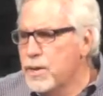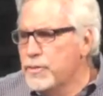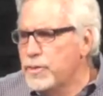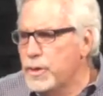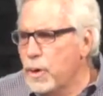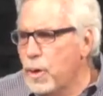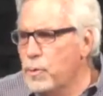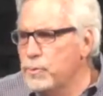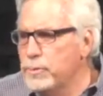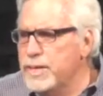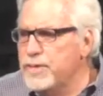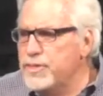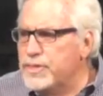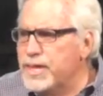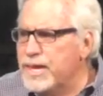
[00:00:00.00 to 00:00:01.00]
The only
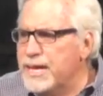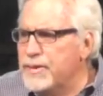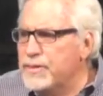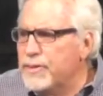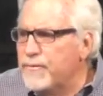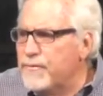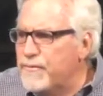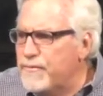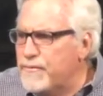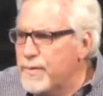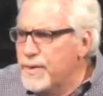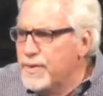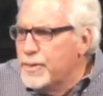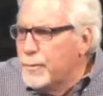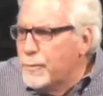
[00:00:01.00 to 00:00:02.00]
thing the
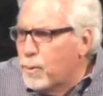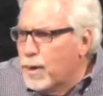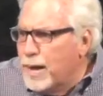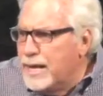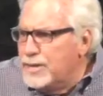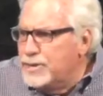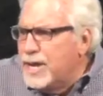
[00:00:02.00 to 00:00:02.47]
the branch